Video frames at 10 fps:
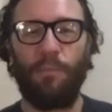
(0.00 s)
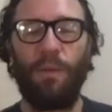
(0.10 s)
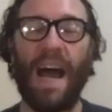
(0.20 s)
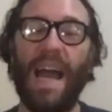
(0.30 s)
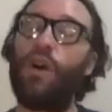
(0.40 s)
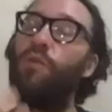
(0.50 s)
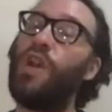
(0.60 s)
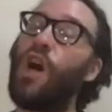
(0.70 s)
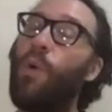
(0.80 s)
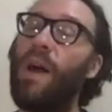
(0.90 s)
But I don't
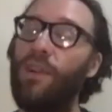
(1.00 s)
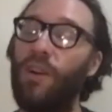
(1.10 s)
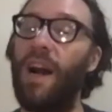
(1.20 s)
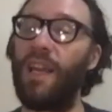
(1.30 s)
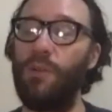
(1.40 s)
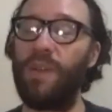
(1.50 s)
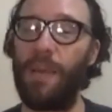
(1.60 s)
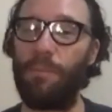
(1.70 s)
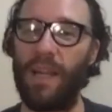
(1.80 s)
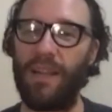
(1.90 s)
know whether or not you keep it.